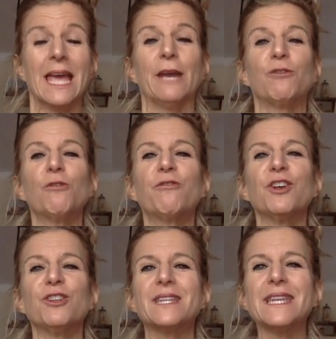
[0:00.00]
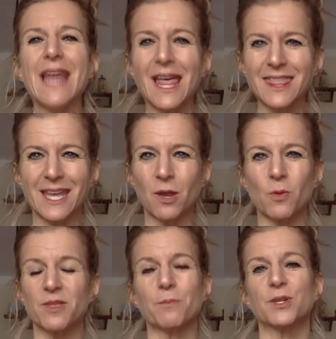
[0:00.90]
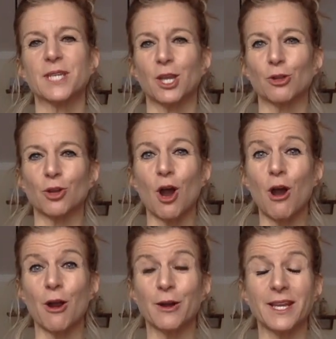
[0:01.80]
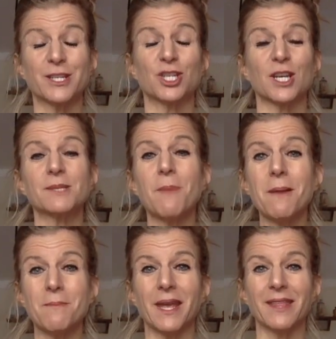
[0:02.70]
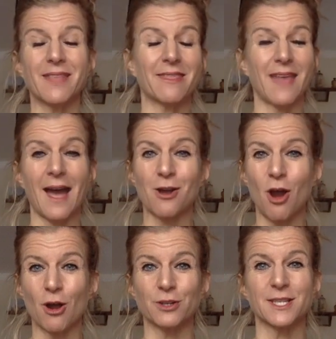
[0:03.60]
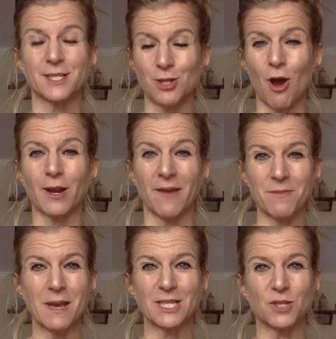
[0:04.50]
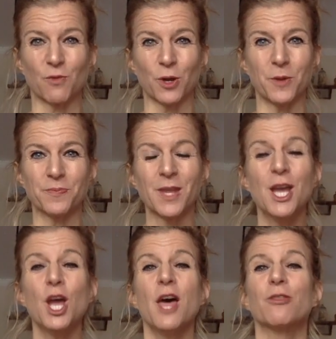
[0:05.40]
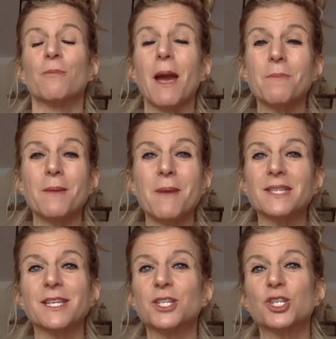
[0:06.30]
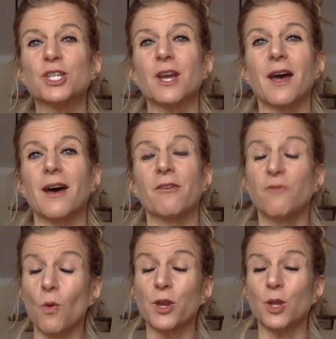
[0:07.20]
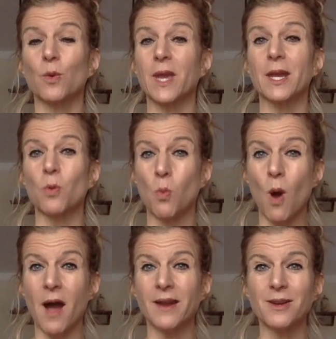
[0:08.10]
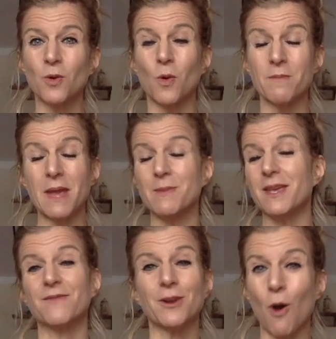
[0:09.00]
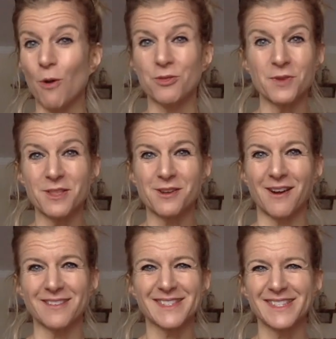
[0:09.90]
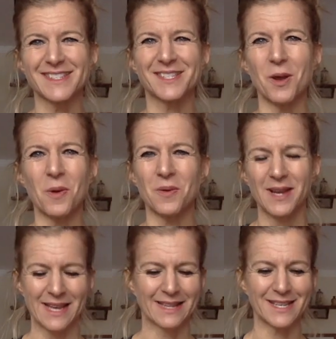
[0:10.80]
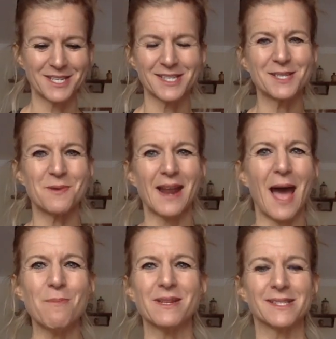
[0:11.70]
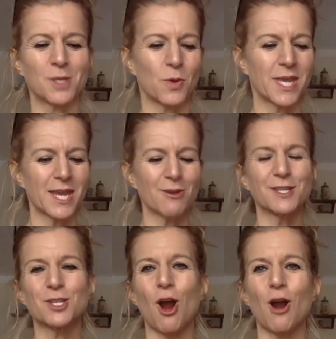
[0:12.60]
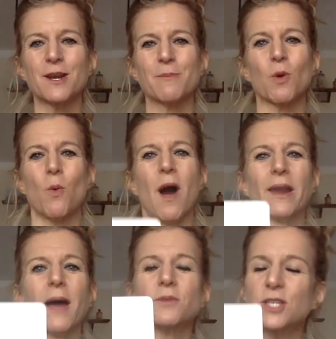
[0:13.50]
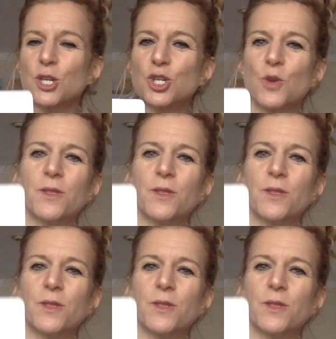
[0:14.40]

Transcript: If you feel nothing with a particular card, it just might mean that that card does not have a message for you. There might be a message for you in one or maybe even all three of the cards. So let's just see what happens. So here is card number one. I'm just going to show